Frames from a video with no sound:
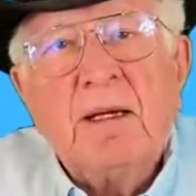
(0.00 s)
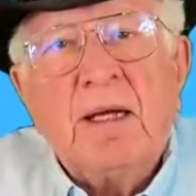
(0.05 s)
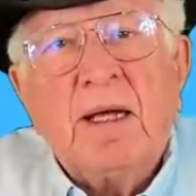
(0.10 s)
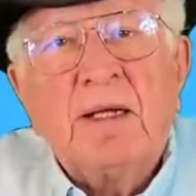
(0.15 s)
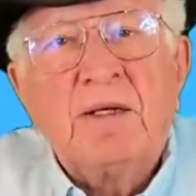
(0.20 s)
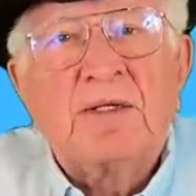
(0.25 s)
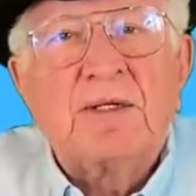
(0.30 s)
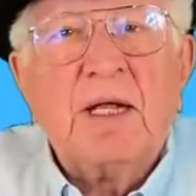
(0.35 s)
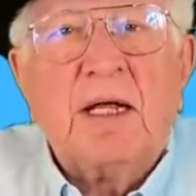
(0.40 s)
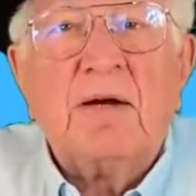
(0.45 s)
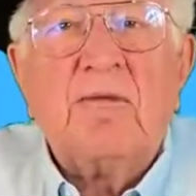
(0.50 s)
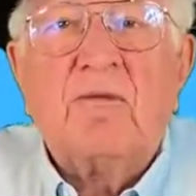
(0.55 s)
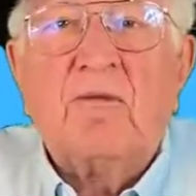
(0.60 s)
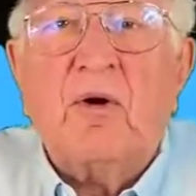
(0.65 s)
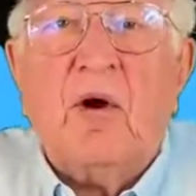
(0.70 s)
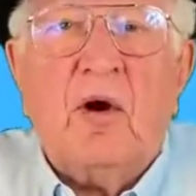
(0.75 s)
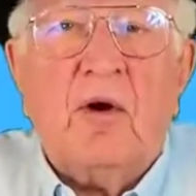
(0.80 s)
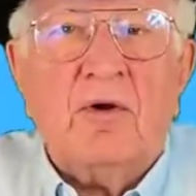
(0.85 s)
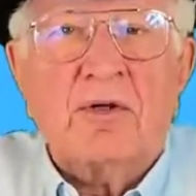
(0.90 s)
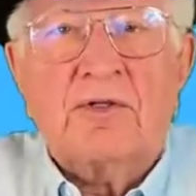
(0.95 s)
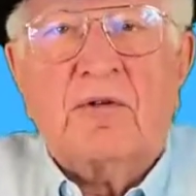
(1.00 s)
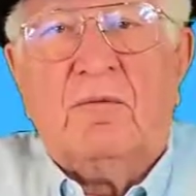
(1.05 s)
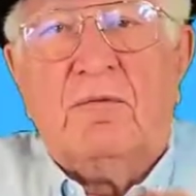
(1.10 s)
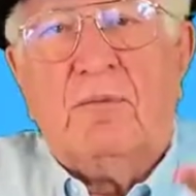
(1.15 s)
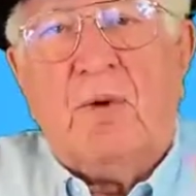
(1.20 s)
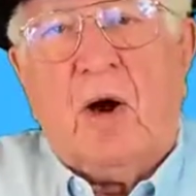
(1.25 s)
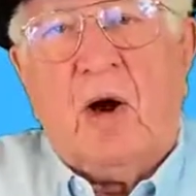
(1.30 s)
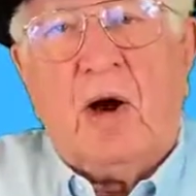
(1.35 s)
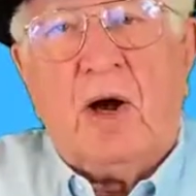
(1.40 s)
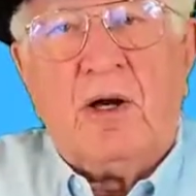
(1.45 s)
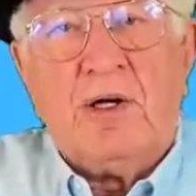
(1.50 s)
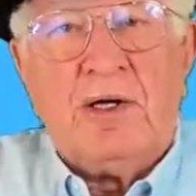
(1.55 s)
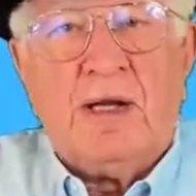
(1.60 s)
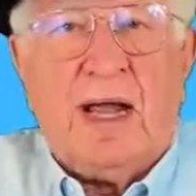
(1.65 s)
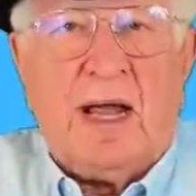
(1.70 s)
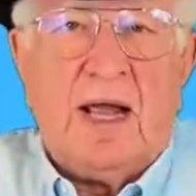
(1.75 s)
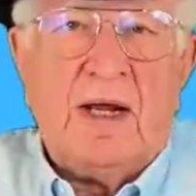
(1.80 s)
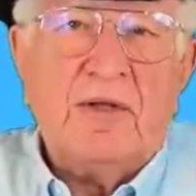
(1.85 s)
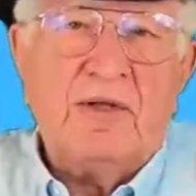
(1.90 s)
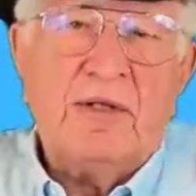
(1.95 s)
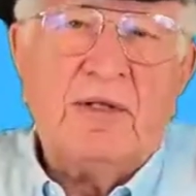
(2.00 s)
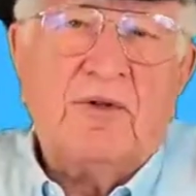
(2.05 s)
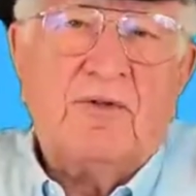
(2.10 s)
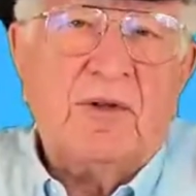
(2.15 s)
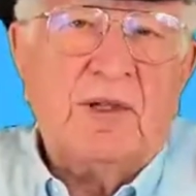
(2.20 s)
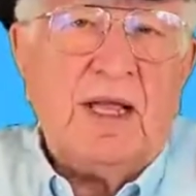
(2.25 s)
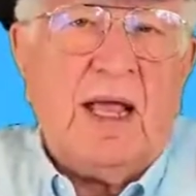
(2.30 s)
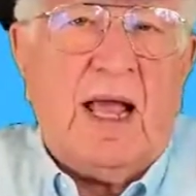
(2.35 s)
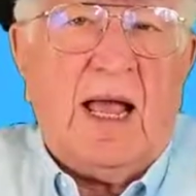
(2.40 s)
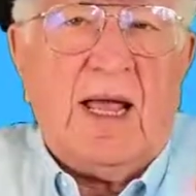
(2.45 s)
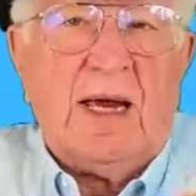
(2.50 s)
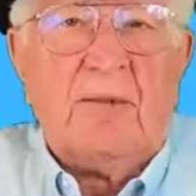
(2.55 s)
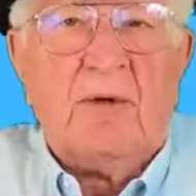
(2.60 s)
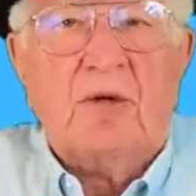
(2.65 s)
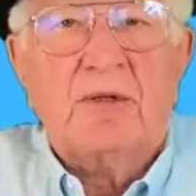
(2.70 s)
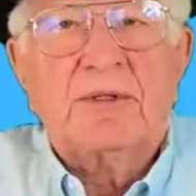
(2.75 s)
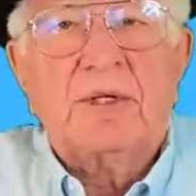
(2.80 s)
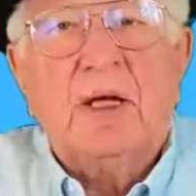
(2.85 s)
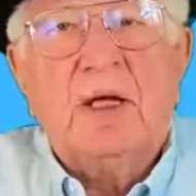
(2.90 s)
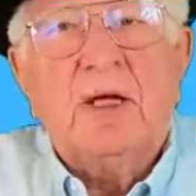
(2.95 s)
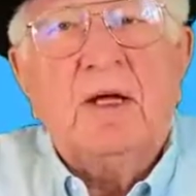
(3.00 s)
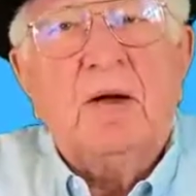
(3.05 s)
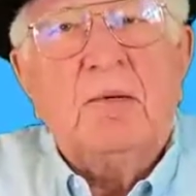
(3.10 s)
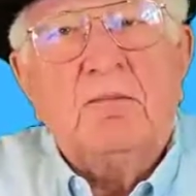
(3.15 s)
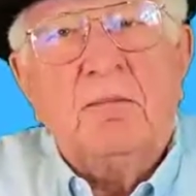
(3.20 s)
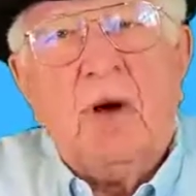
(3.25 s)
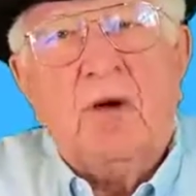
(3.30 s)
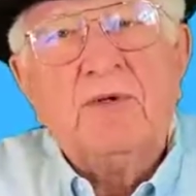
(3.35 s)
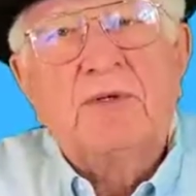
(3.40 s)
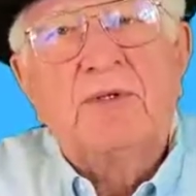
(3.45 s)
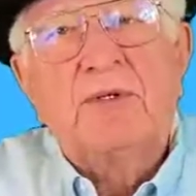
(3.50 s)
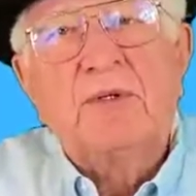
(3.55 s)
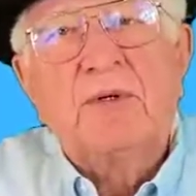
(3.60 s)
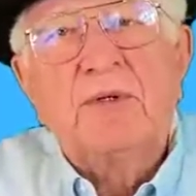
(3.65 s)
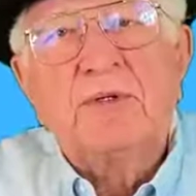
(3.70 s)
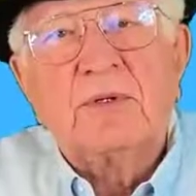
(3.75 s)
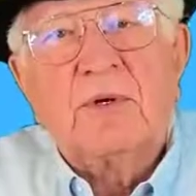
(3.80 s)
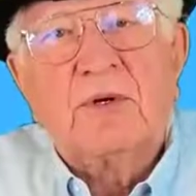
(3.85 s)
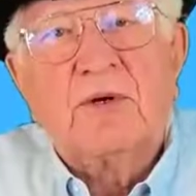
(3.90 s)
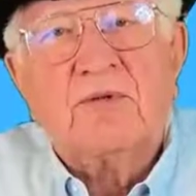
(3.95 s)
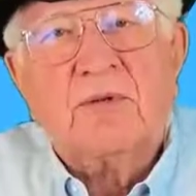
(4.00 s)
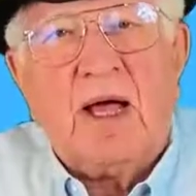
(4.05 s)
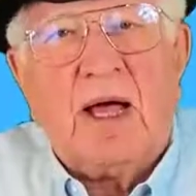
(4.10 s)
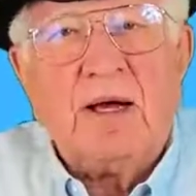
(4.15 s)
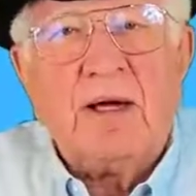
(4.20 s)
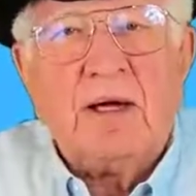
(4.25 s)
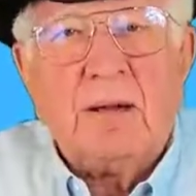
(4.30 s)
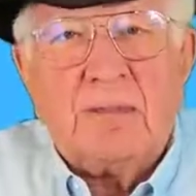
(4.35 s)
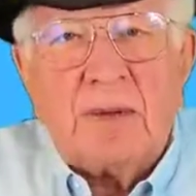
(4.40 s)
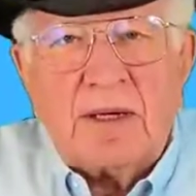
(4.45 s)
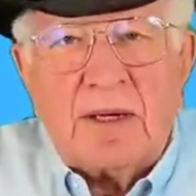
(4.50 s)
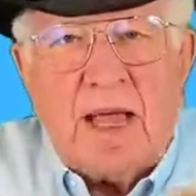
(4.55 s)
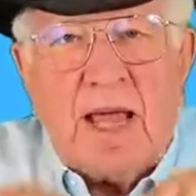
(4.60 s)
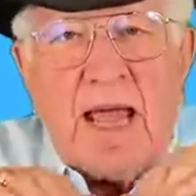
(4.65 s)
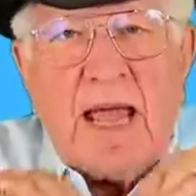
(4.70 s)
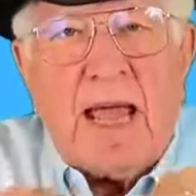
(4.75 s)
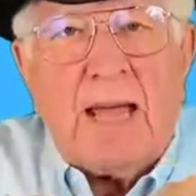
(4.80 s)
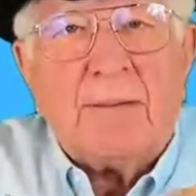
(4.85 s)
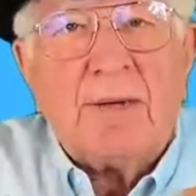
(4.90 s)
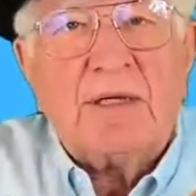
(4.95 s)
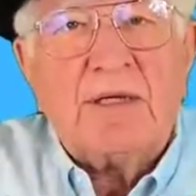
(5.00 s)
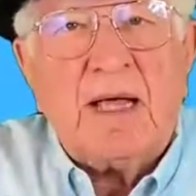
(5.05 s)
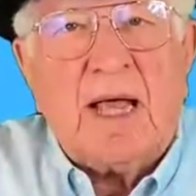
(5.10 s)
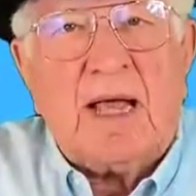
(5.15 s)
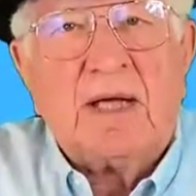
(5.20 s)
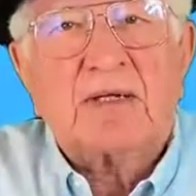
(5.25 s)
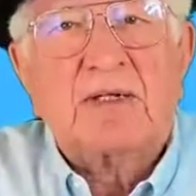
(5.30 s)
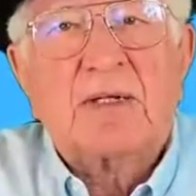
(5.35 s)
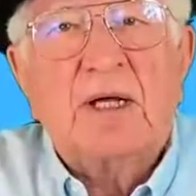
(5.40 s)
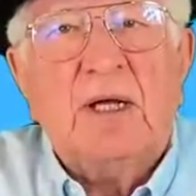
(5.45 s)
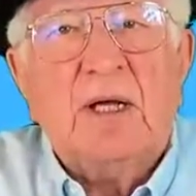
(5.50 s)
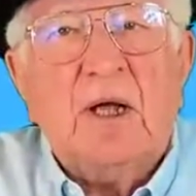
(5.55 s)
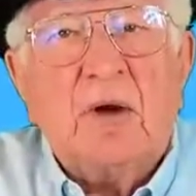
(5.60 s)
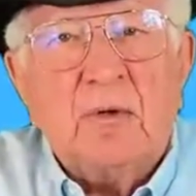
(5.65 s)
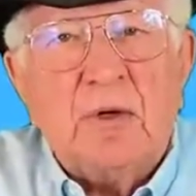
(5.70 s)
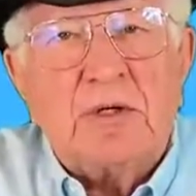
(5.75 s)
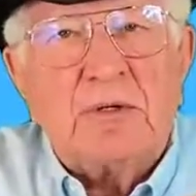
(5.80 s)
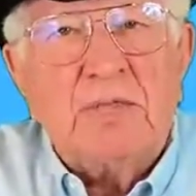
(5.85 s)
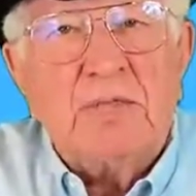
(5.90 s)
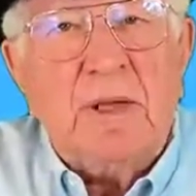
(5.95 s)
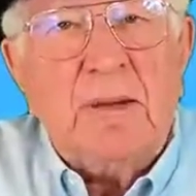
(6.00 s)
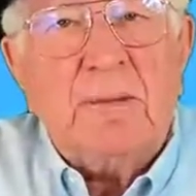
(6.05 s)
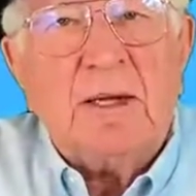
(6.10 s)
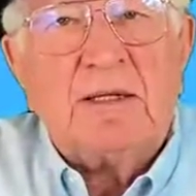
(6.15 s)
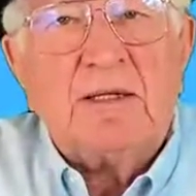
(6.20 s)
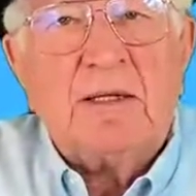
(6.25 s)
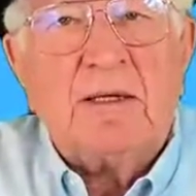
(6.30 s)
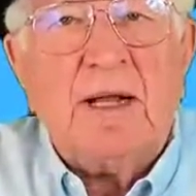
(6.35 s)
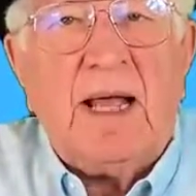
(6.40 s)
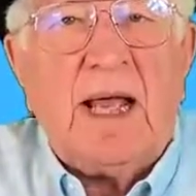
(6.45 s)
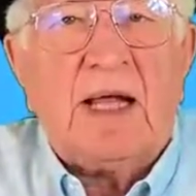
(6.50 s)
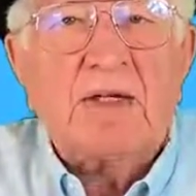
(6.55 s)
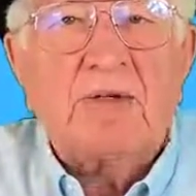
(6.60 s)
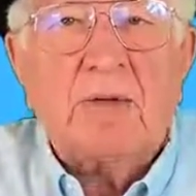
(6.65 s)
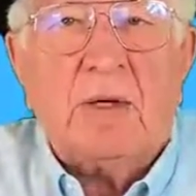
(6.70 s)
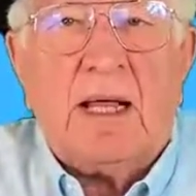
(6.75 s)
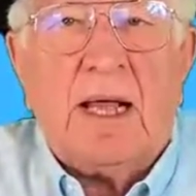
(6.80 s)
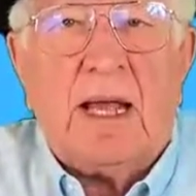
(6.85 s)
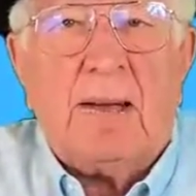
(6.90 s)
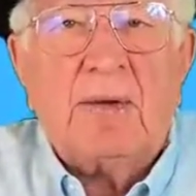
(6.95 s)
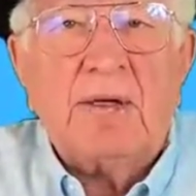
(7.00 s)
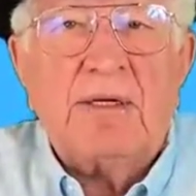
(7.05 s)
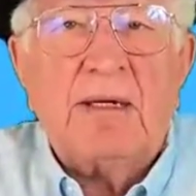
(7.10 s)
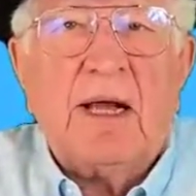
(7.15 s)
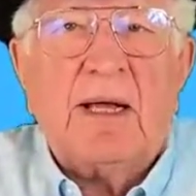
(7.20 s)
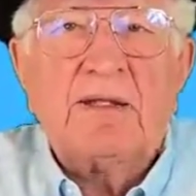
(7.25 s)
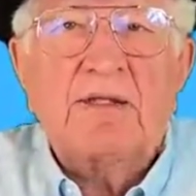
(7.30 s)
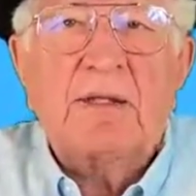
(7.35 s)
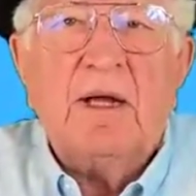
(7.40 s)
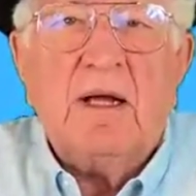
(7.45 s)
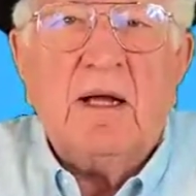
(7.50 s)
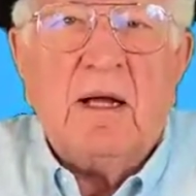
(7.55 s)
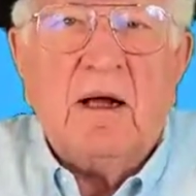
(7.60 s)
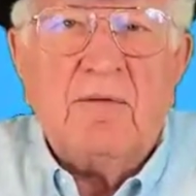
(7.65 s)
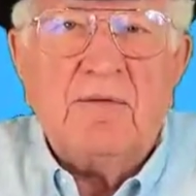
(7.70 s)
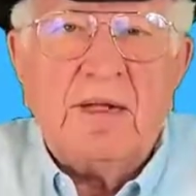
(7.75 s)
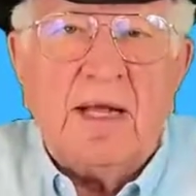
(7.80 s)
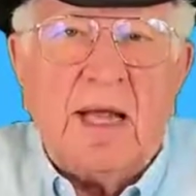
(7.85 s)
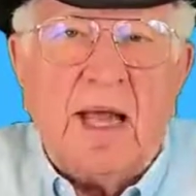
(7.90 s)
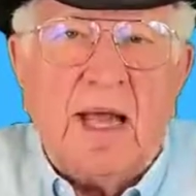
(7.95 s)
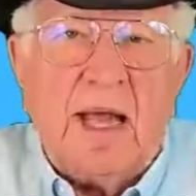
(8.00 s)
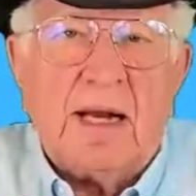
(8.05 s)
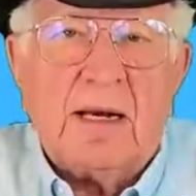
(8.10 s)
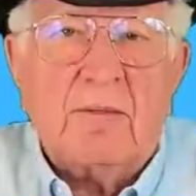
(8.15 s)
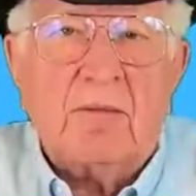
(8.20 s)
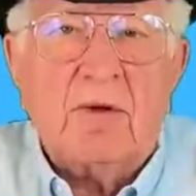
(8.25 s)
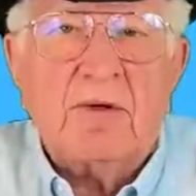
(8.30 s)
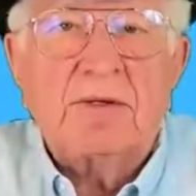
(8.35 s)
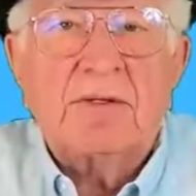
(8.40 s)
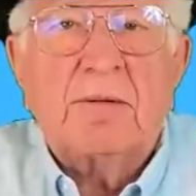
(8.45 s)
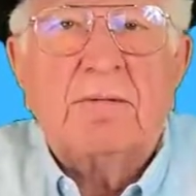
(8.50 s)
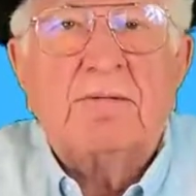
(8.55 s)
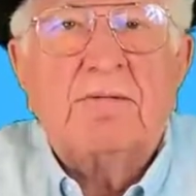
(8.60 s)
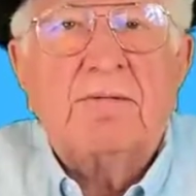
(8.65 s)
Instead of rows of barred cages for the animals, most zoos are divided up into habitats, which mimic the natural habitats of the animals.